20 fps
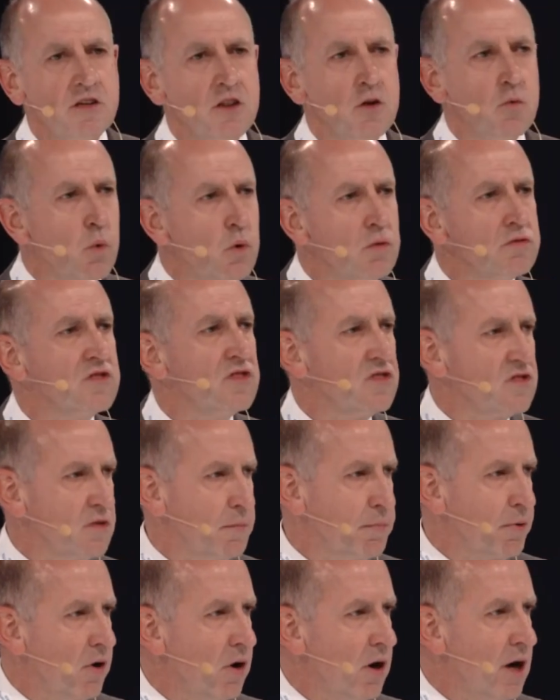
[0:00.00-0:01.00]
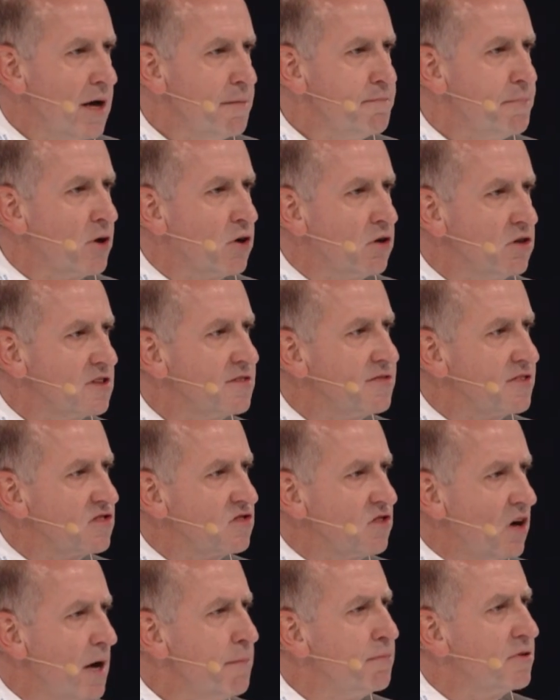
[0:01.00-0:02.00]
the water supply because of a
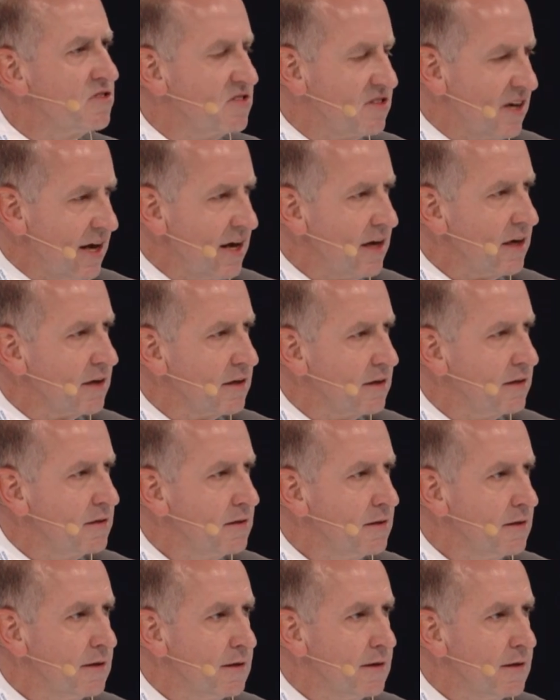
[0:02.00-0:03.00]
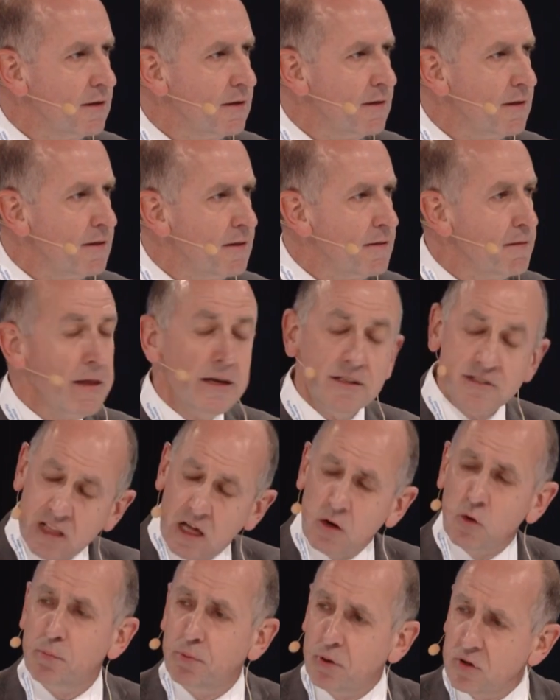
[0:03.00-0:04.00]
cyber attack is now
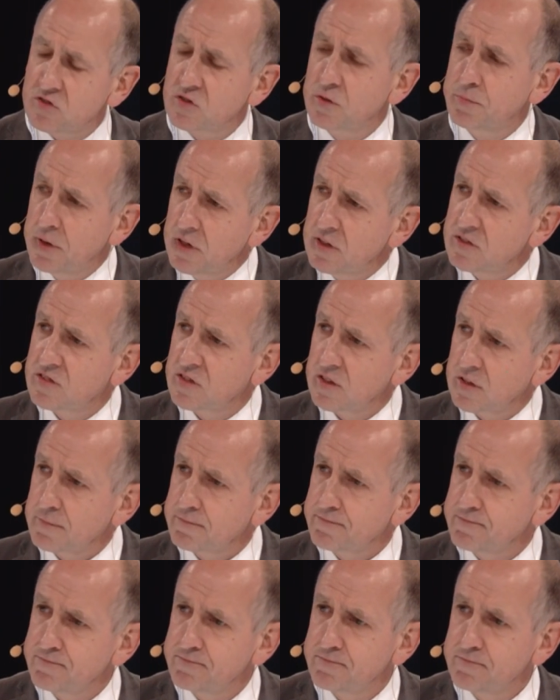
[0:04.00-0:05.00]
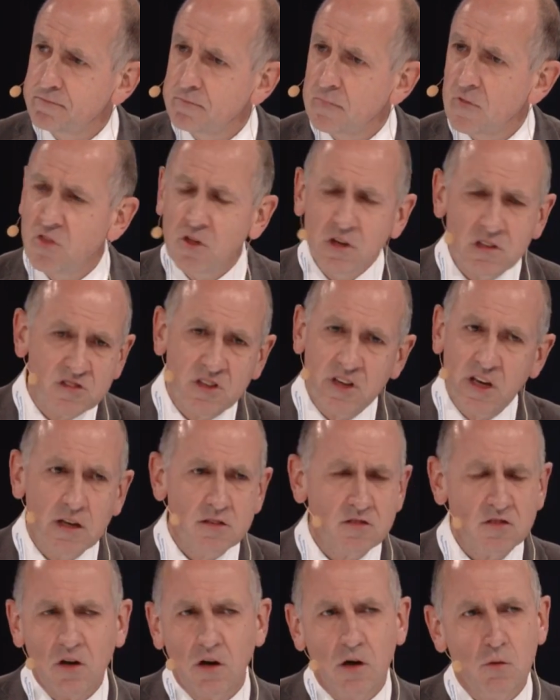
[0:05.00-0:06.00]
a possibility. 30 years
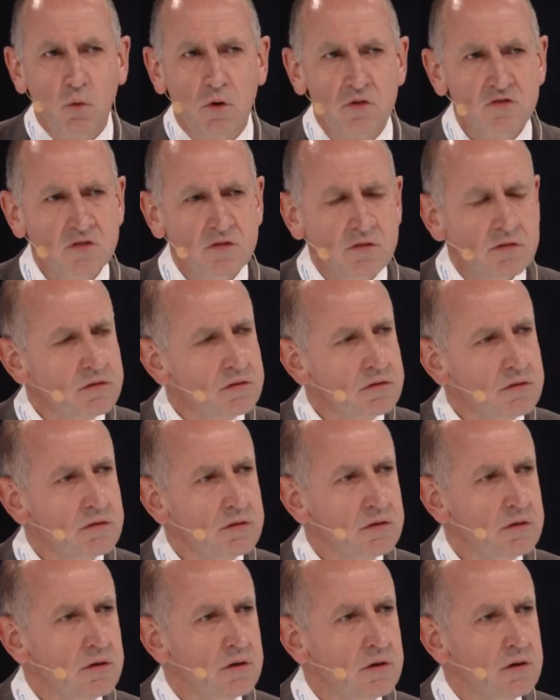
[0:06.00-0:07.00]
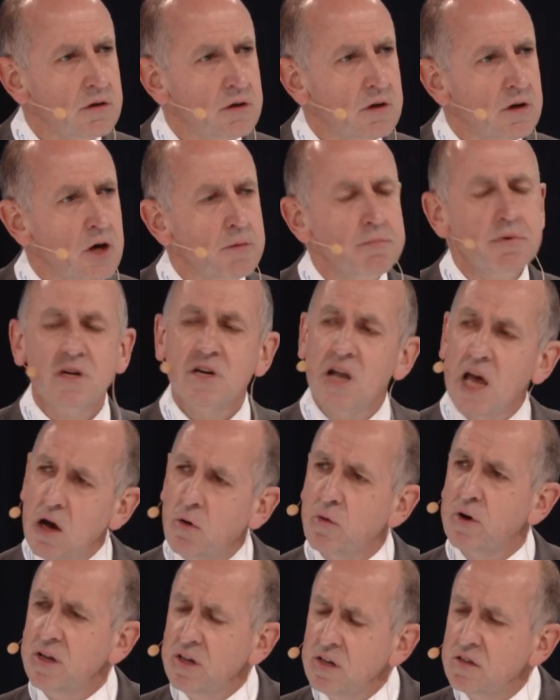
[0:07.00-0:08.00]
ago it wasn't, but now
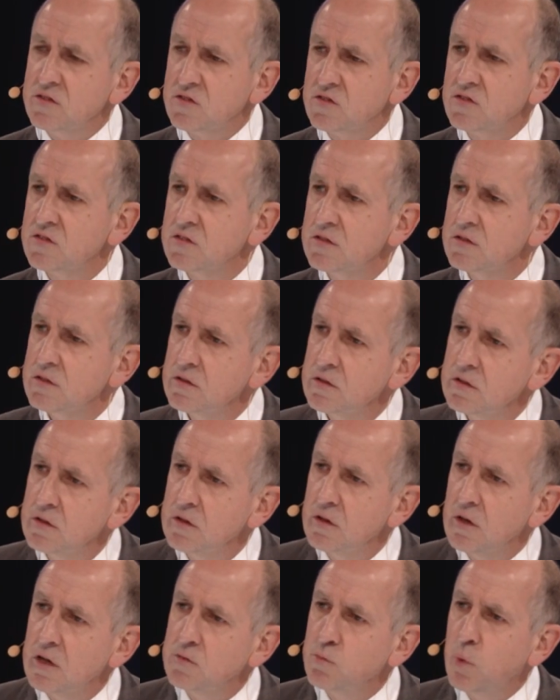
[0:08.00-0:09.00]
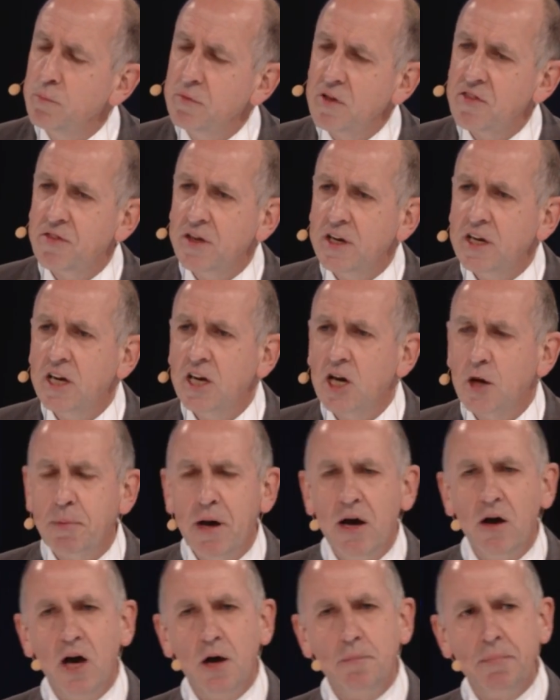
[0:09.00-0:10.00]
it is. And when we're thinking about
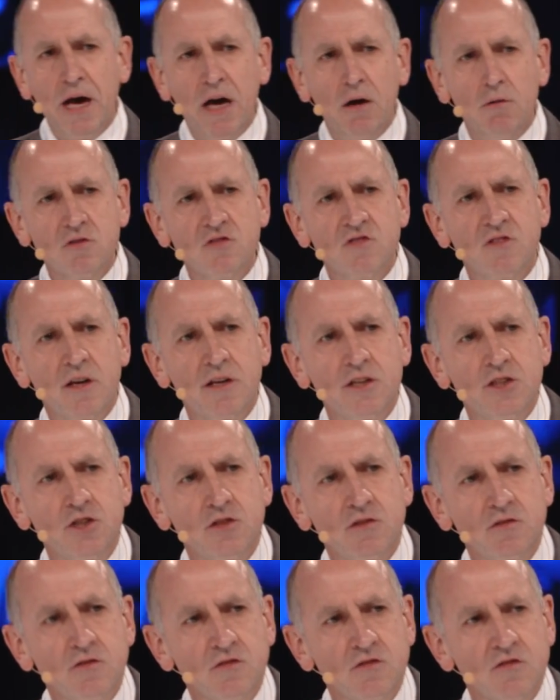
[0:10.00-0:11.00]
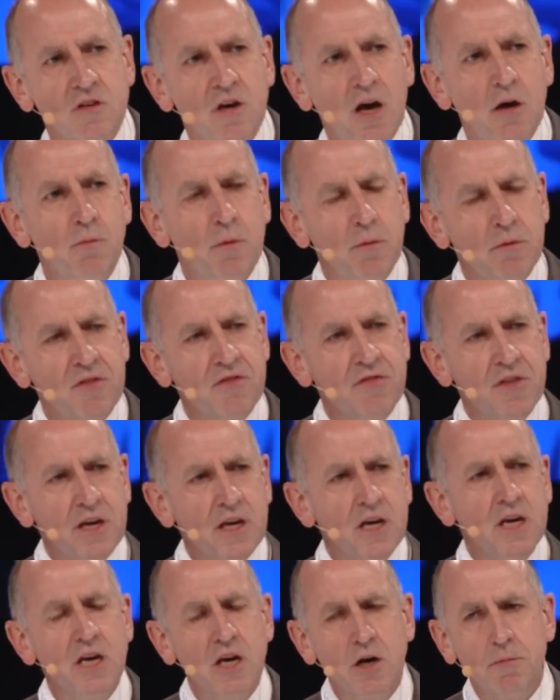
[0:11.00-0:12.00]
our power stations, and when we're
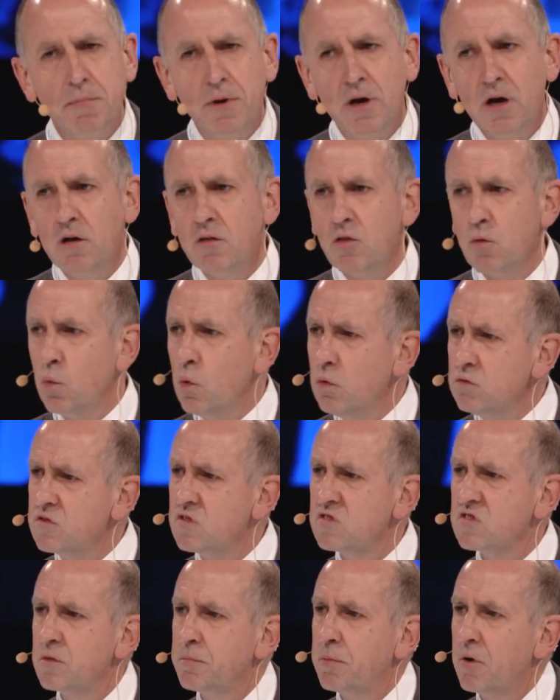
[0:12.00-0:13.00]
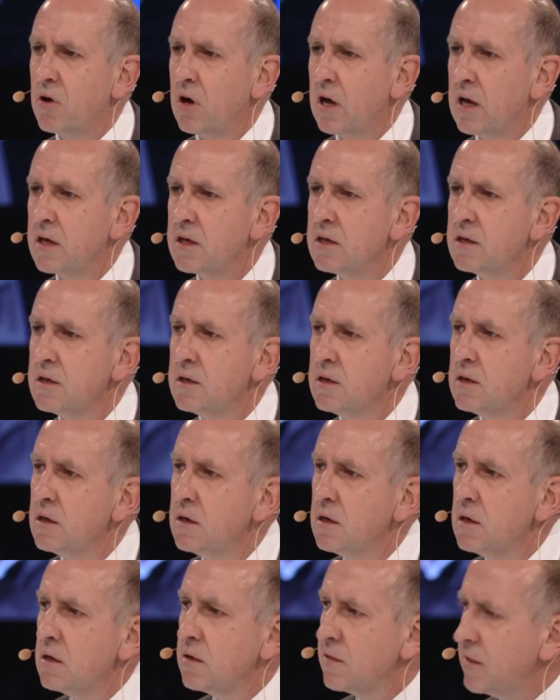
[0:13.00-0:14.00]
thinking about the water supply,
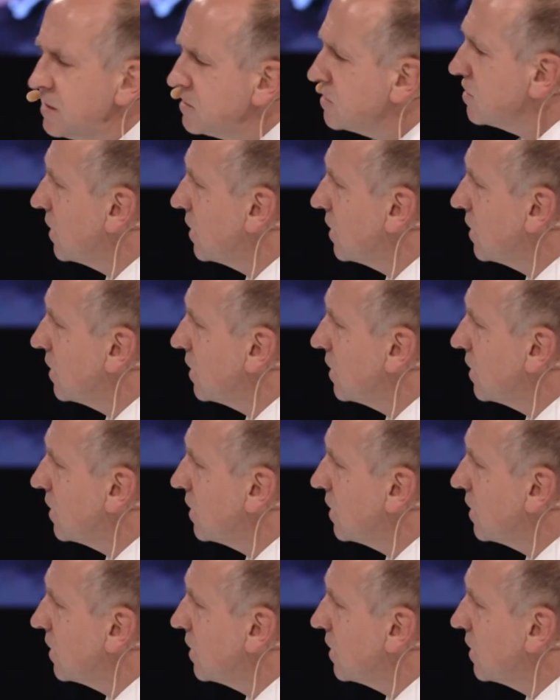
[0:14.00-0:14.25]
these are